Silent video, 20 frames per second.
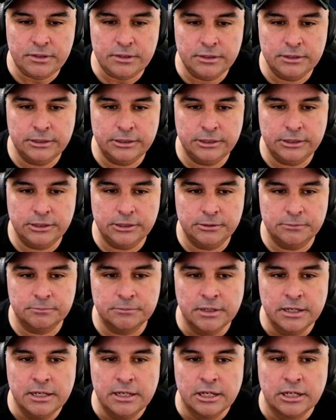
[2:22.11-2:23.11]

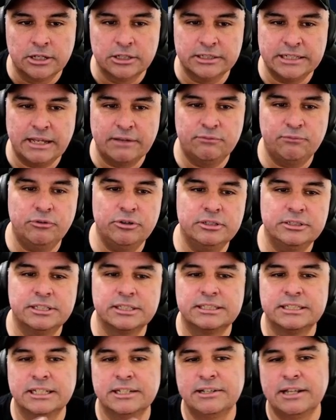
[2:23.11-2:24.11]
Because at first it
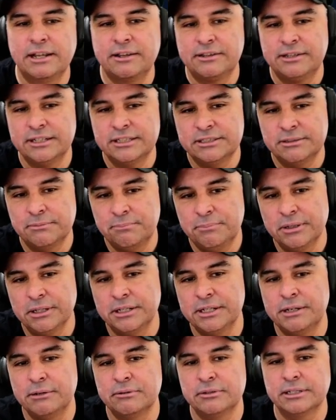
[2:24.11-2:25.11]
said that this
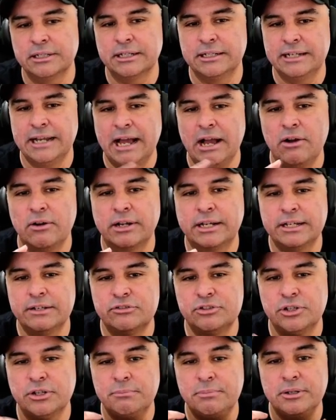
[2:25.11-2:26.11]
ability now
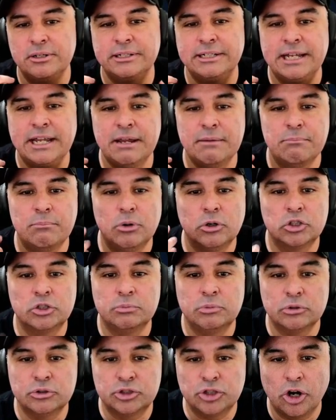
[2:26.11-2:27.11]
gives you the ability to hit
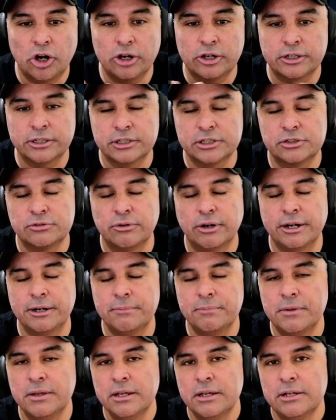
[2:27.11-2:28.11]
multiple targets, right?
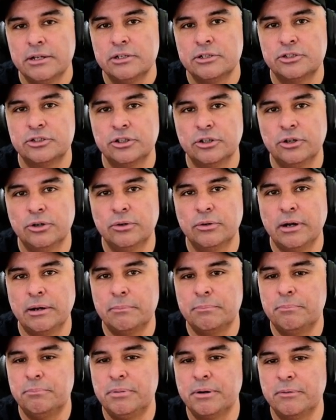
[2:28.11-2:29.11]
So,
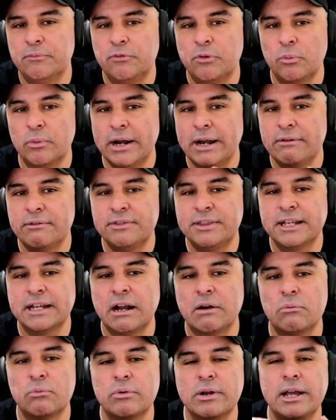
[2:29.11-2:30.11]
but from everything I
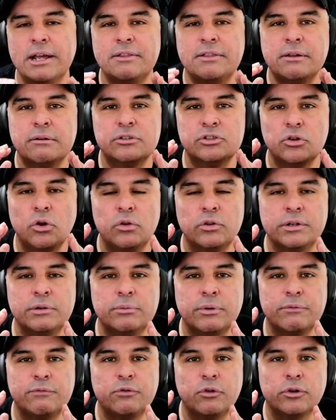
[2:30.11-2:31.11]
read, it was only
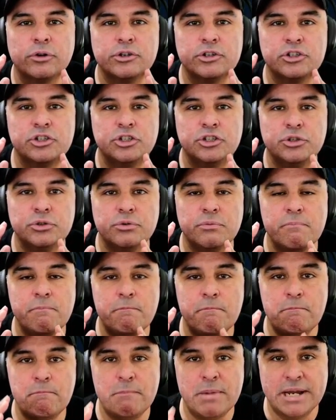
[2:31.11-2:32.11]
referring to
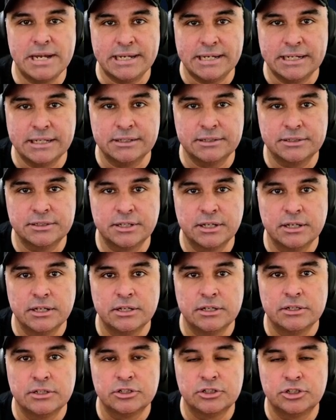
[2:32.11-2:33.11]
minions.
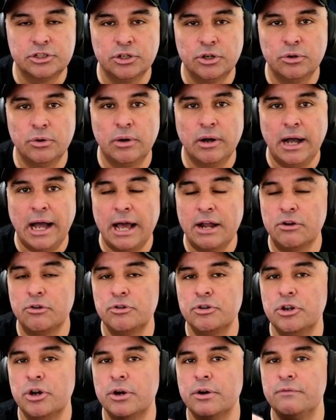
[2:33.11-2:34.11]
So I don't
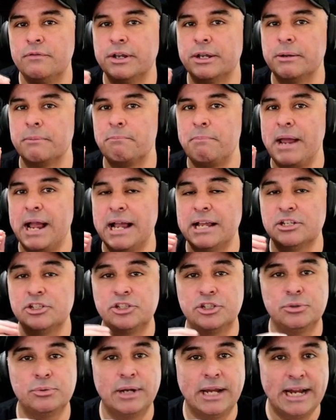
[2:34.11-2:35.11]
know if it can pass
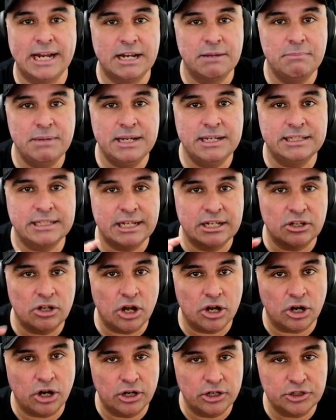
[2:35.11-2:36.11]
through enemies and
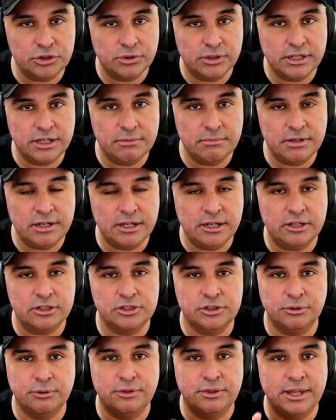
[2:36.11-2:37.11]
lock onto an enemy, because
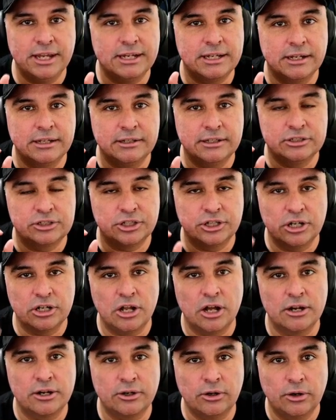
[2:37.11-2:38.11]
you'd think it's going to
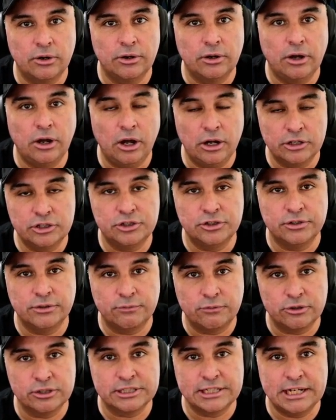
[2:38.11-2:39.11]
lock onto the
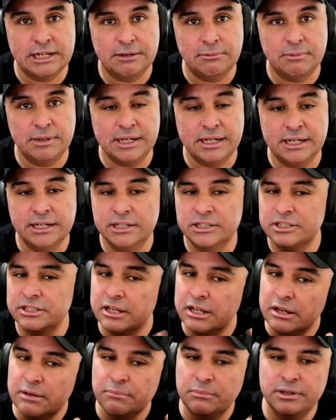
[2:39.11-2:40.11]
first enemy it hits,
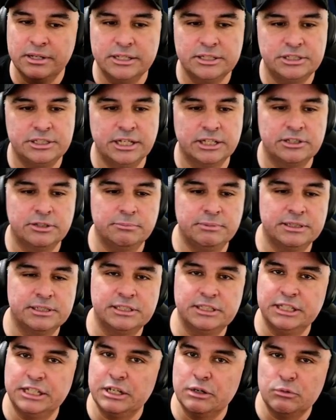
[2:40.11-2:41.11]
but it's yet to be
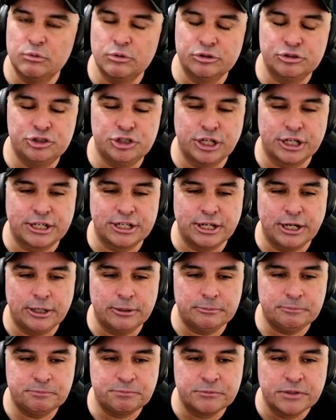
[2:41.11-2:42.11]
seen, and we'll check it
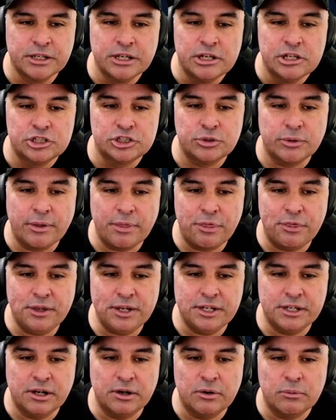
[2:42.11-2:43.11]
out. So
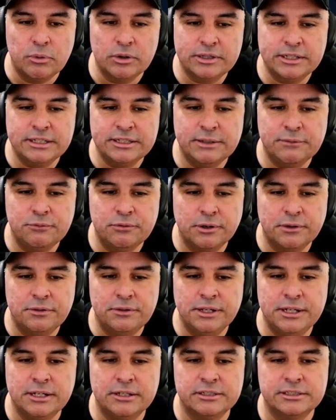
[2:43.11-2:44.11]
Athena, what they did for
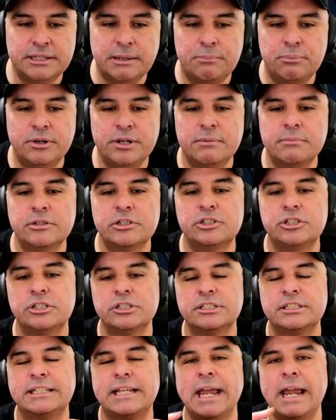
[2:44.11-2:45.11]
Athena is they pretty much
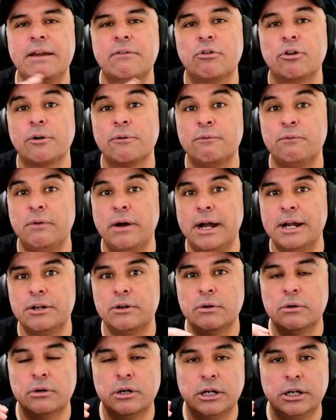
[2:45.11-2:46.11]
just gave her
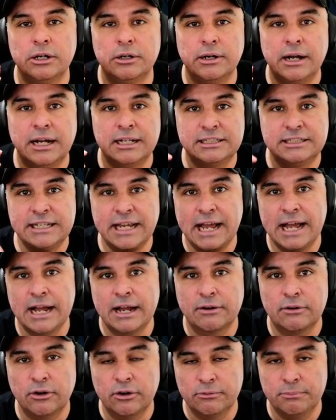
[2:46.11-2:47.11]
final
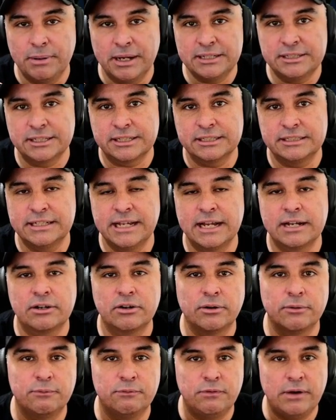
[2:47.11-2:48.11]
attack, her basic attack,
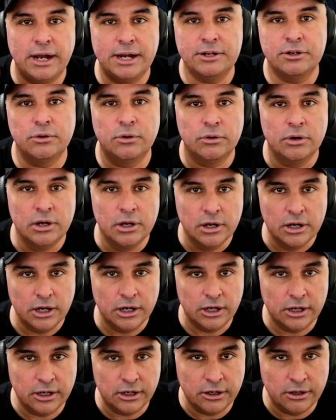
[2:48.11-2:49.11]
her final
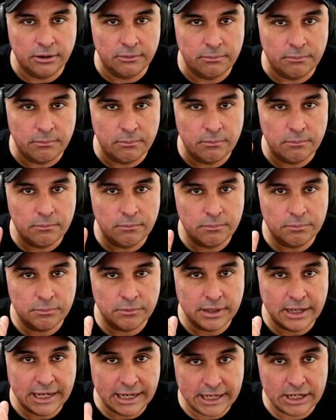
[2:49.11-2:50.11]

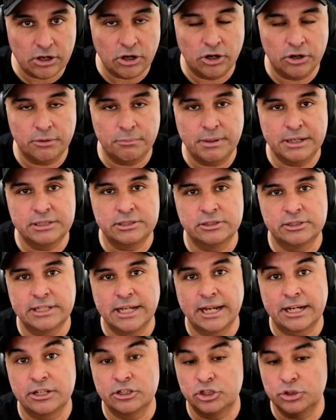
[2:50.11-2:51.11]
hit on her basic
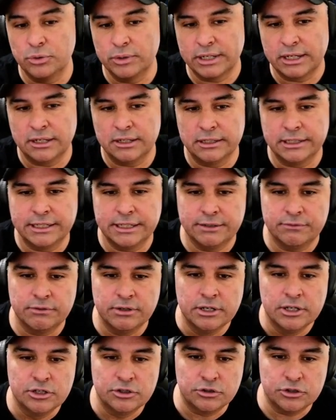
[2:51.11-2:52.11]
attack into a cleave.
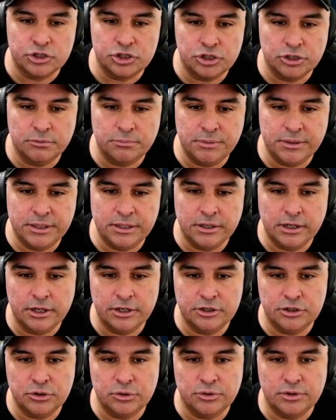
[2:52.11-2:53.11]
So it should be
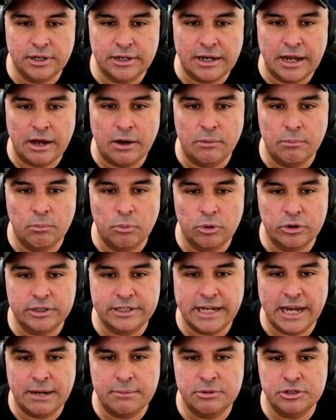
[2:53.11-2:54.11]
doing now more
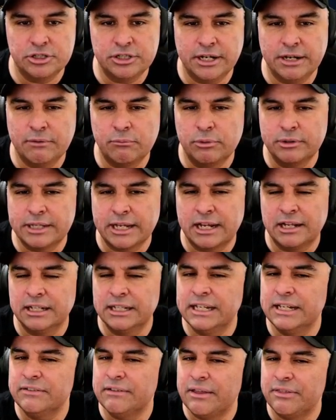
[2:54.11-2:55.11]
damage. And with a
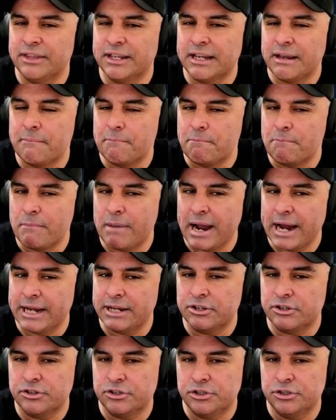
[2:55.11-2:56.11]
cleave, I think it
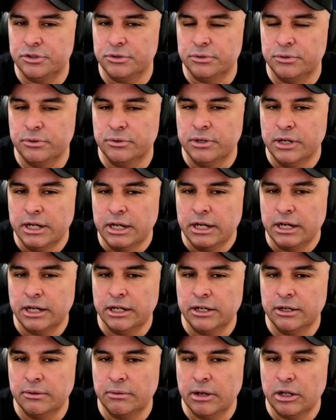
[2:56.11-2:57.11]
might do
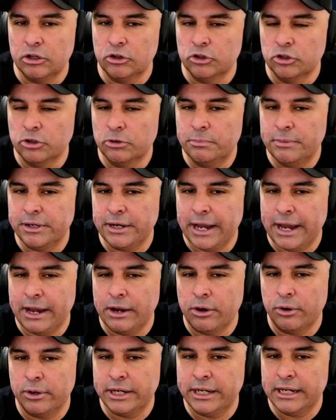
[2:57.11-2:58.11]
a little bit
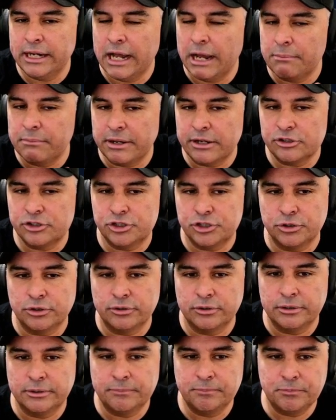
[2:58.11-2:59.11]
AoE. I'm not
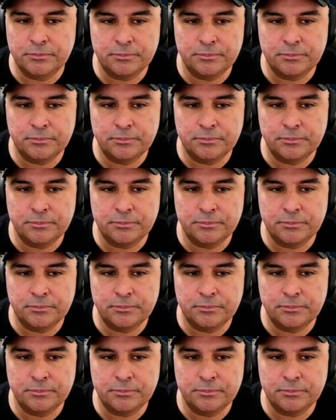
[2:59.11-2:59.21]
sure.